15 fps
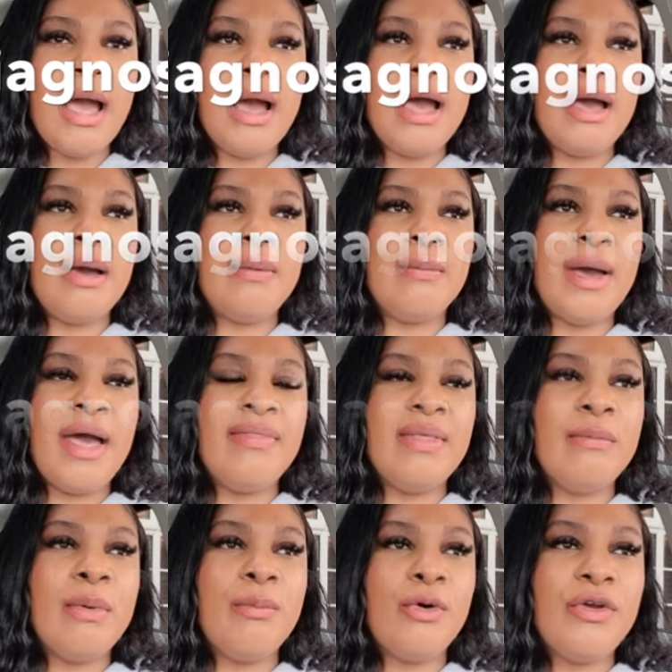Um, and
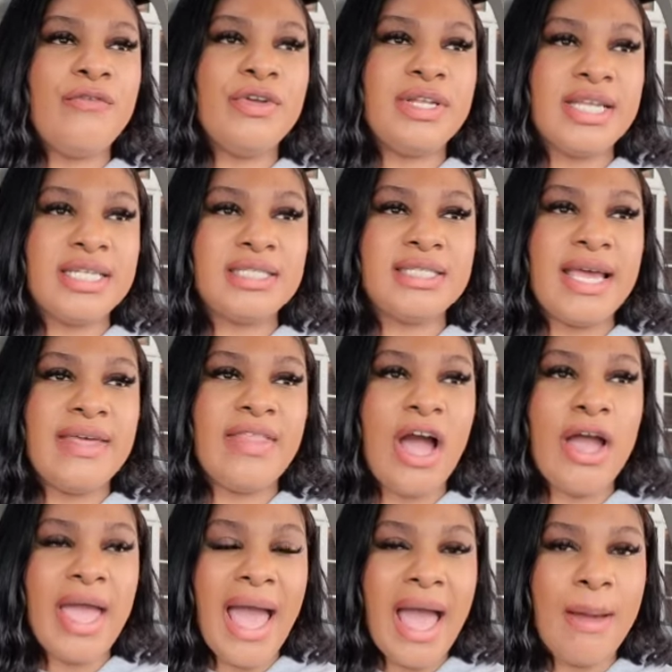then my boyfriend did say that
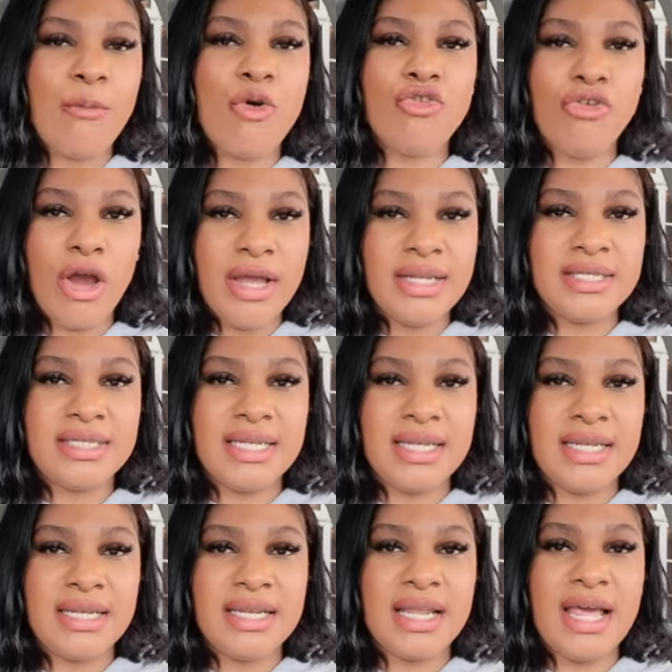I am
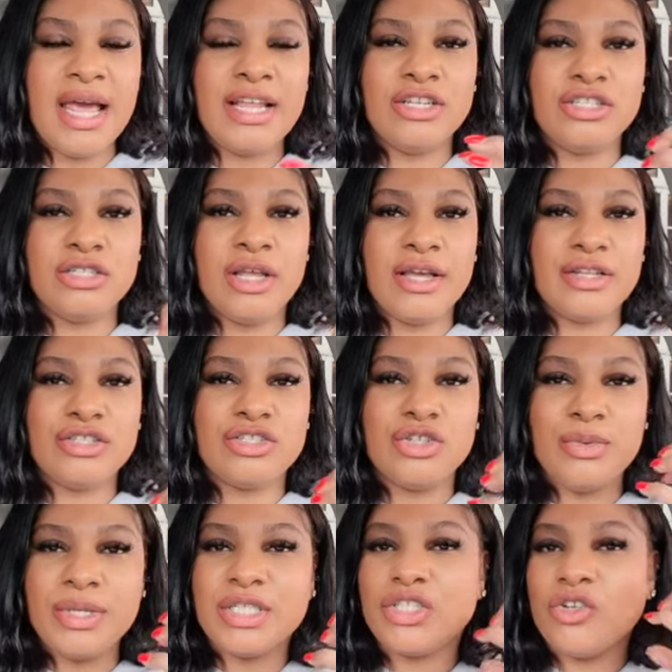grinding and like
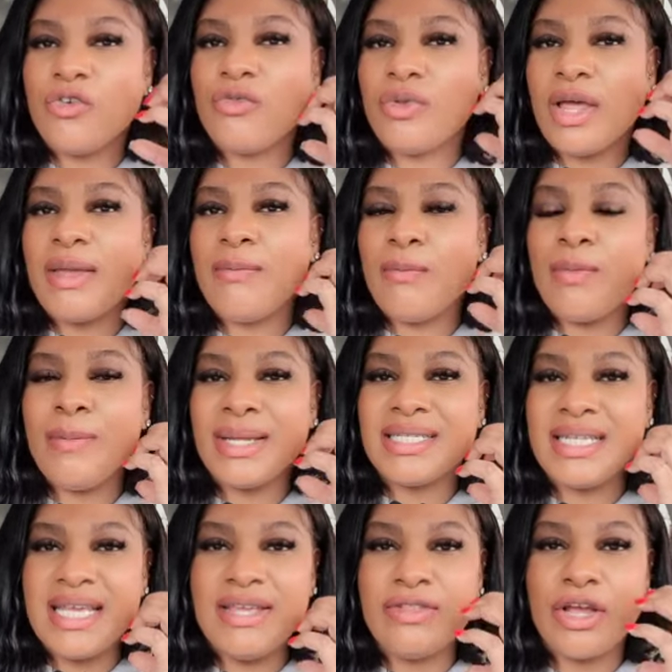doing stuff like my
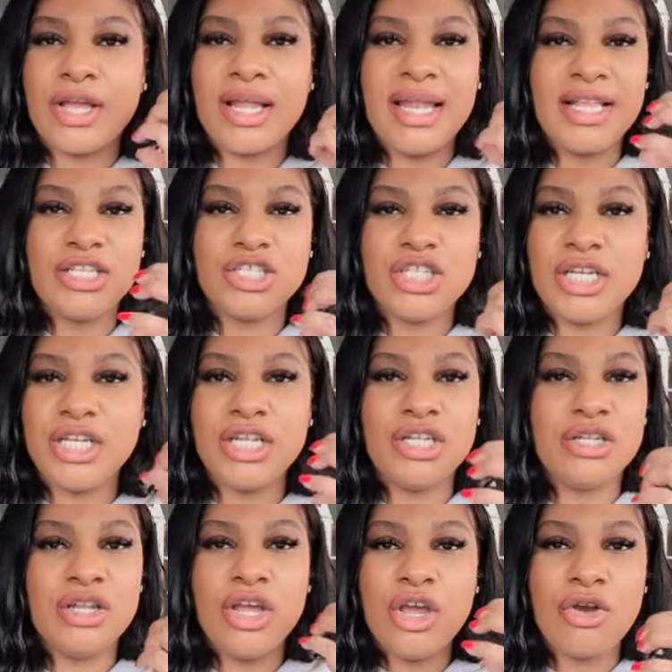teeth, like clenching
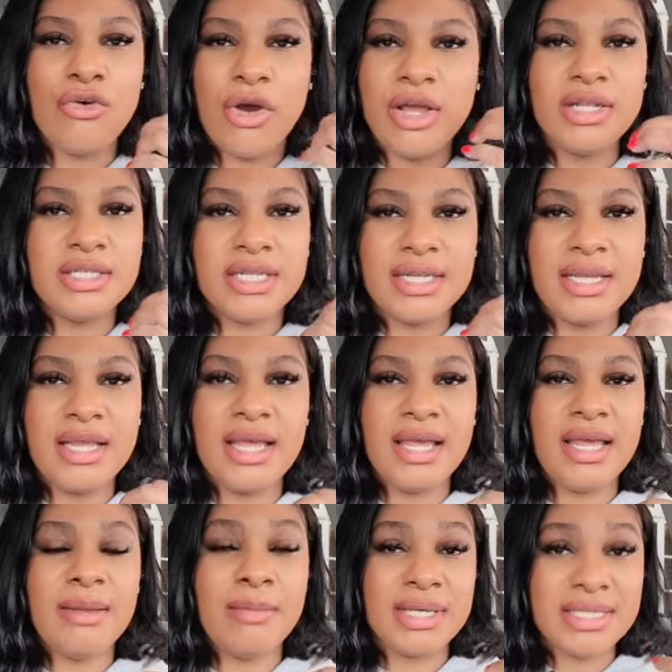and grinding it
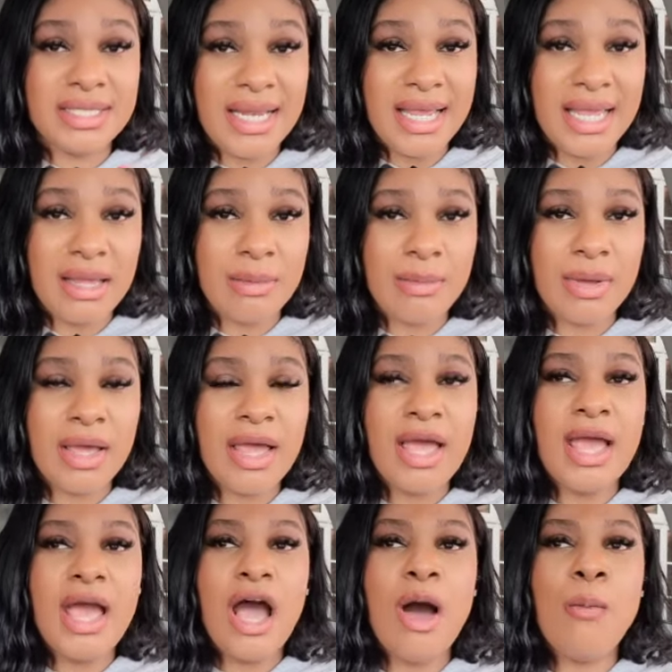in my sleep.
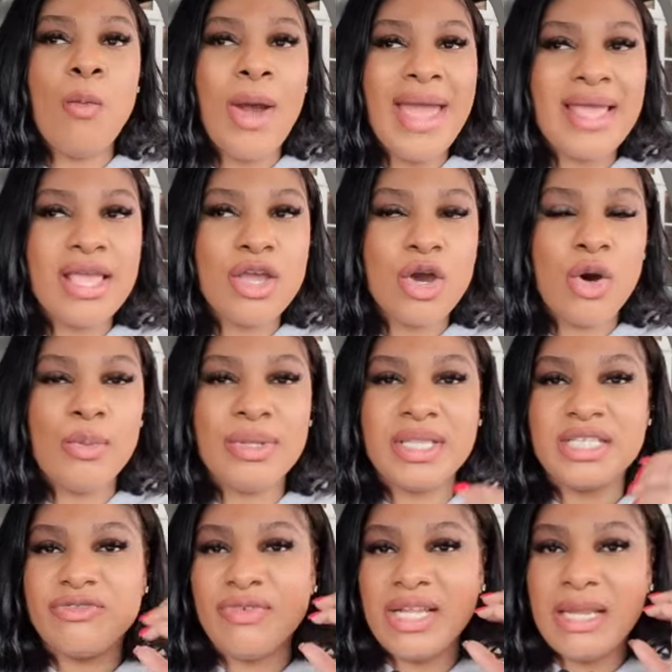I'm waking up with
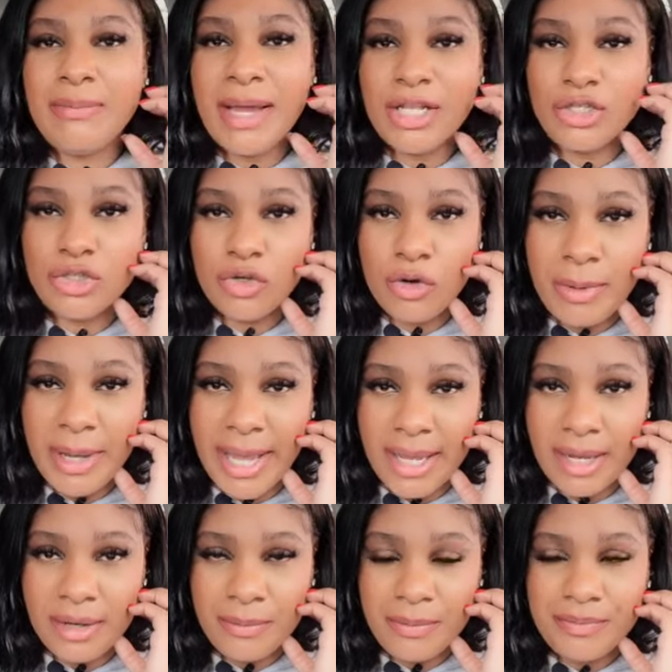this really bad jaw
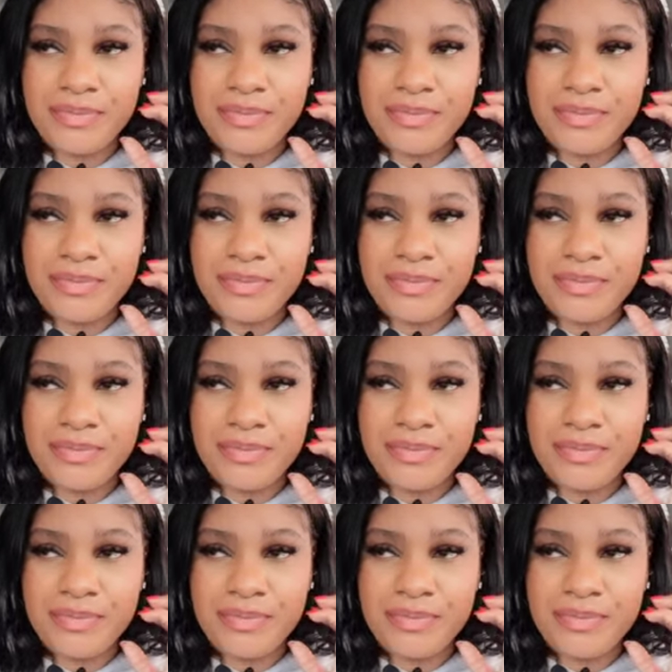pain.